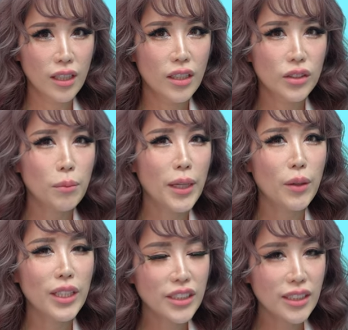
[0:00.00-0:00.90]
So my
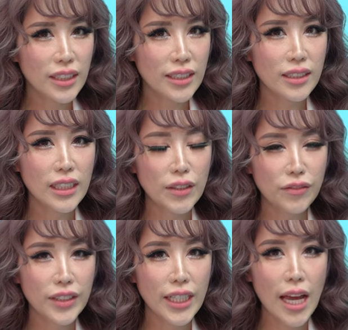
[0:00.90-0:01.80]
question is, if
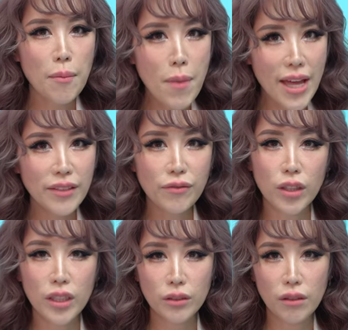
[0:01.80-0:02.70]
they had meant
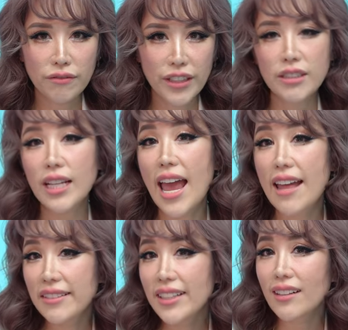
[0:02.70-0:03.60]
for her to confess
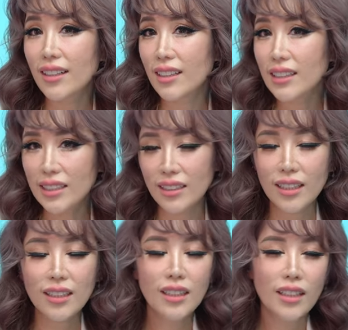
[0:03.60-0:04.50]
any earlier,